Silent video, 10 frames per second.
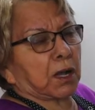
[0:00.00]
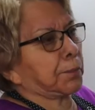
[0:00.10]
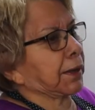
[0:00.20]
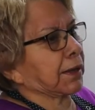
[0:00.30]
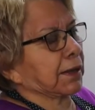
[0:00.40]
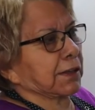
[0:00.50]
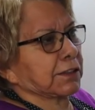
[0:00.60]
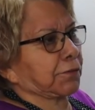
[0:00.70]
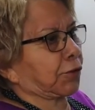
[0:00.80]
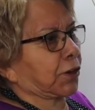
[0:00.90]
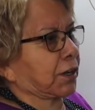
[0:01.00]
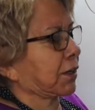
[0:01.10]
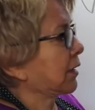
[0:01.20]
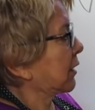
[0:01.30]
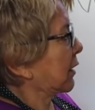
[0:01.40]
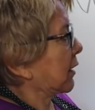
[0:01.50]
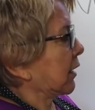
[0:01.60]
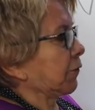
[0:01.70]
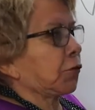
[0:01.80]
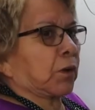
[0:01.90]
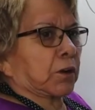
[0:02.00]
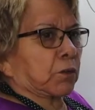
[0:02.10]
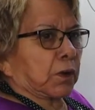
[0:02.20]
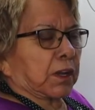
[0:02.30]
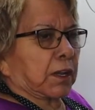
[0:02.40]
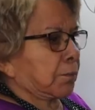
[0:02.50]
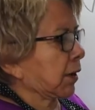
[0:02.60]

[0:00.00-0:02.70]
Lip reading: I'll make it easy for you if you want to read it.